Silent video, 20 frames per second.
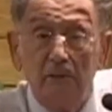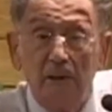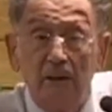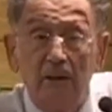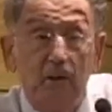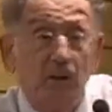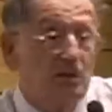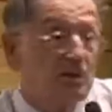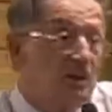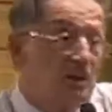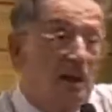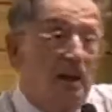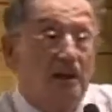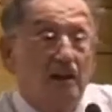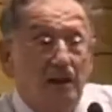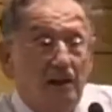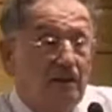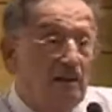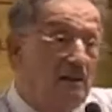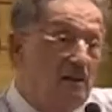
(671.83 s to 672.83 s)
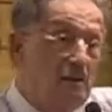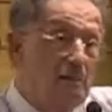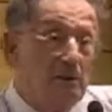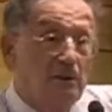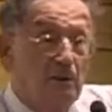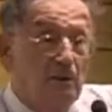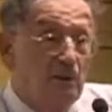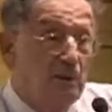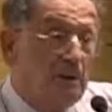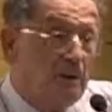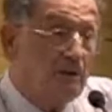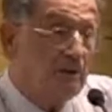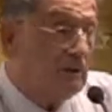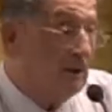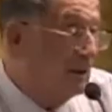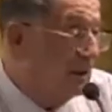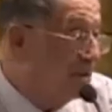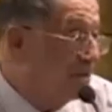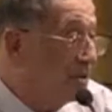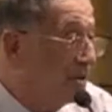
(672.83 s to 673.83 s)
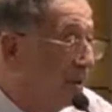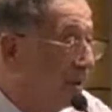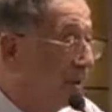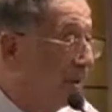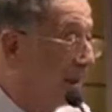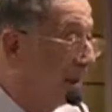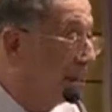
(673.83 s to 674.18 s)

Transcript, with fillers: and there was an identity between religion and